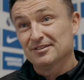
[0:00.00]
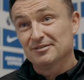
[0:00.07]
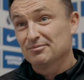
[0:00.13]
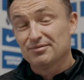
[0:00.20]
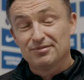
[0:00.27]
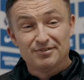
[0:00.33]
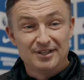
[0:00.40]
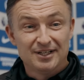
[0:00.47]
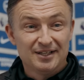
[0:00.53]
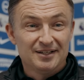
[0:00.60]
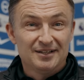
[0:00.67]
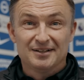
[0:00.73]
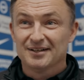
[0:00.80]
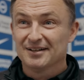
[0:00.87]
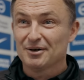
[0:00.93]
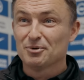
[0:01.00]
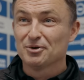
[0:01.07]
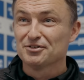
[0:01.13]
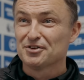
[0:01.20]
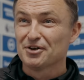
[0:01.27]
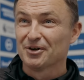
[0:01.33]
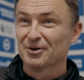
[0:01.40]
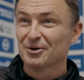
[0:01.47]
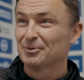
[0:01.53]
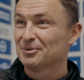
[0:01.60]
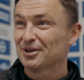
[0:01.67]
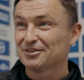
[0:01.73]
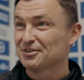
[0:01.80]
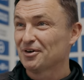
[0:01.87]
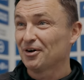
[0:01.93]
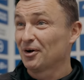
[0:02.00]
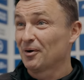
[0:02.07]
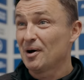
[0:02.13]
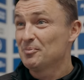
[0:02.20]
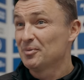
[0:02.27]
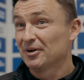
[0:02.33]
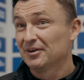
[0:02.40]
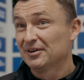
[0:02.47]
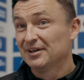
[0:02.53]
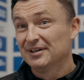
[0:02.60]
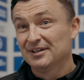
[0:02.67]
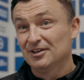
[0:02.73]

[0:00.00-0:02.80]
then I wouldn't turn up. That's not going to happen.